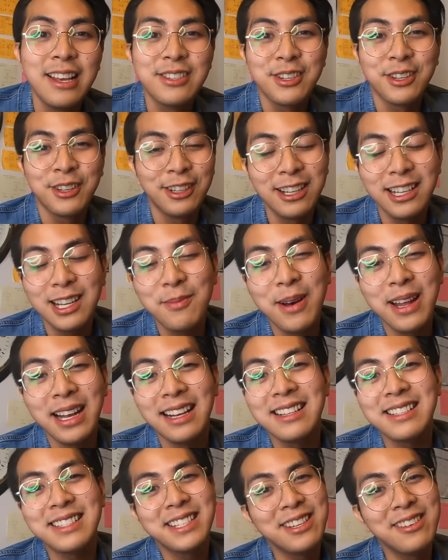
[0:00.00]
So yun lang naman.
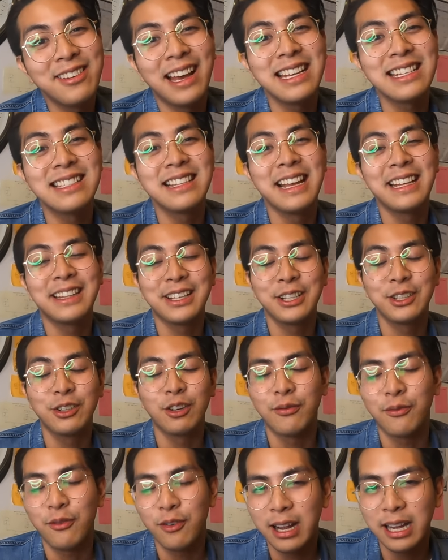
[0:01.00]
I'll see you guys later.
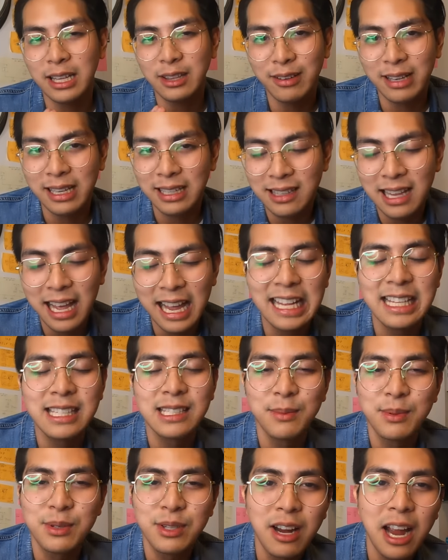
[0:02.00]
Don't forget to hit like
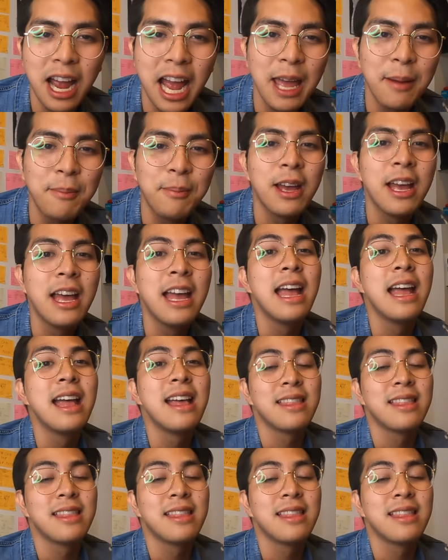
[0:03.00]
and subscribe.